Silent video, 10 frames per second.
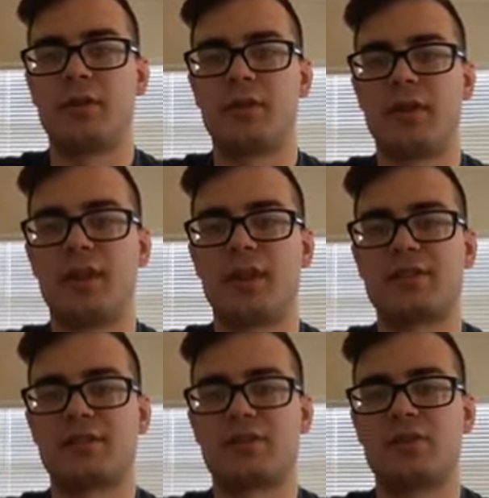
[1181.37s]

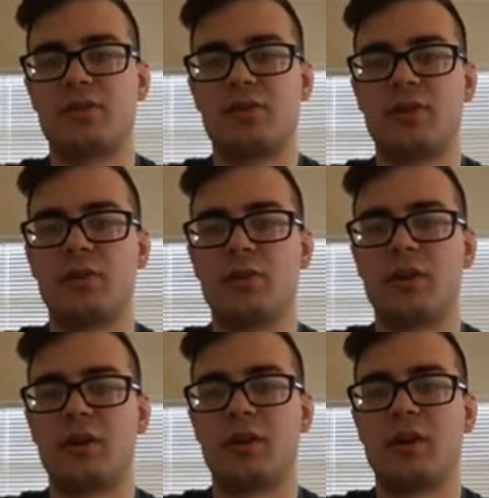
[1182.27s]
get
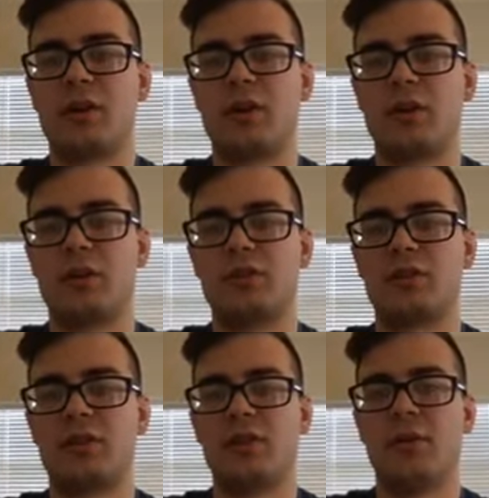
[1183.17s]
tours
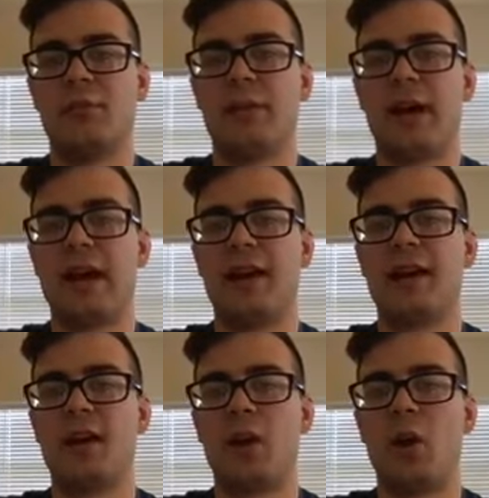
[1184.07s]
by
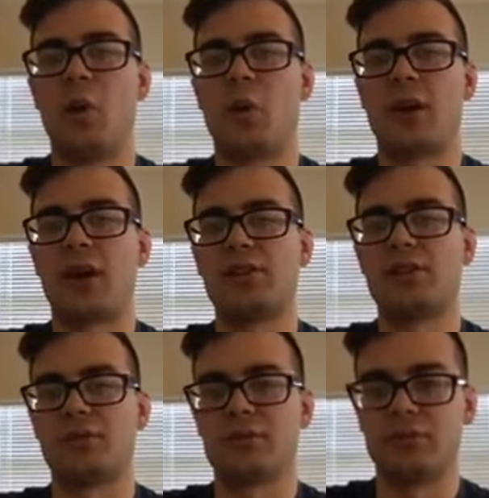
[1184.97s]

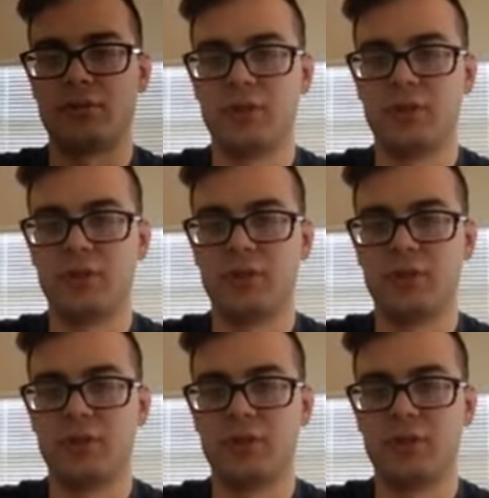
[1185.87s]
location.